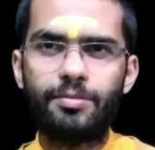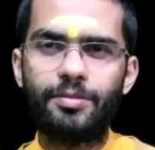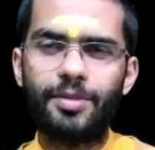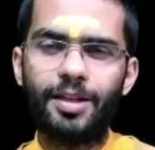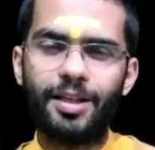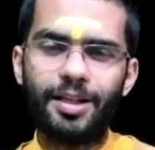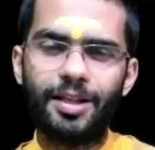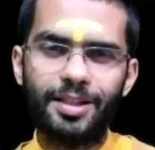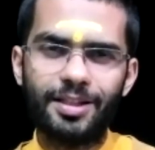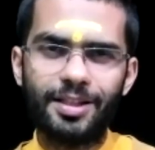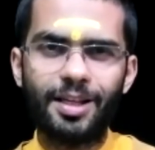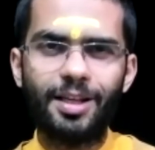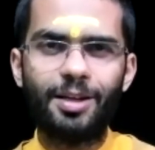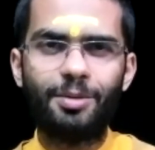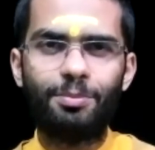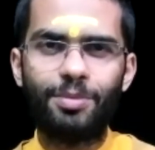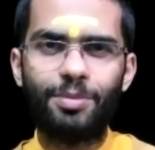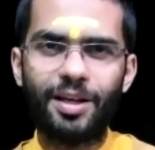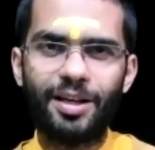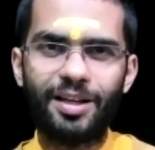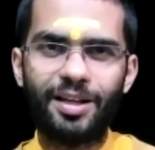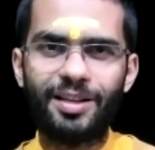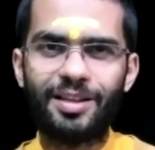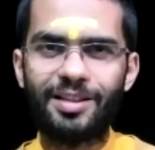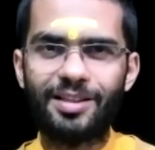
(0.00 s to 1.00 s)
it is an
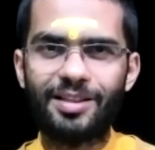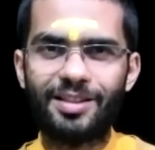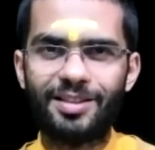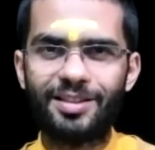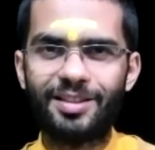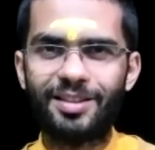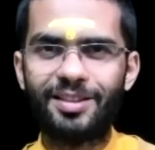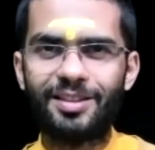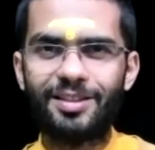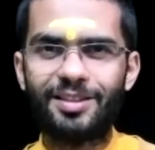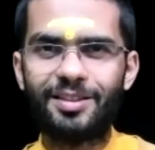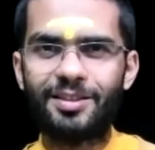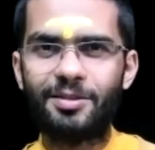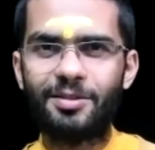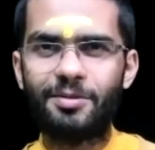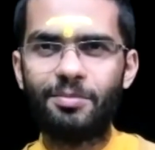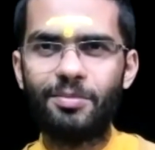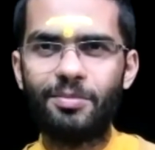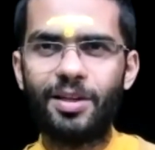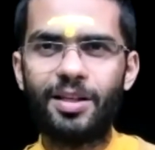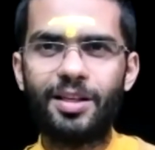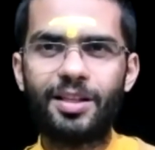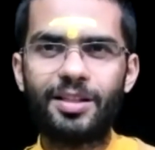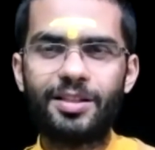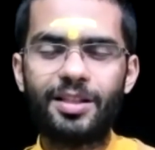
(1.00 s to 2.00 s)
appearance.
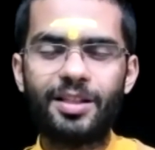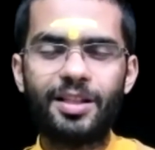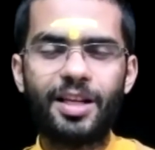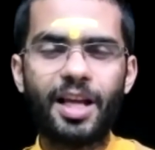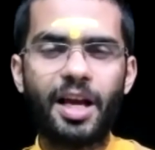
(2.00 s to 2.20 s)
It doesn't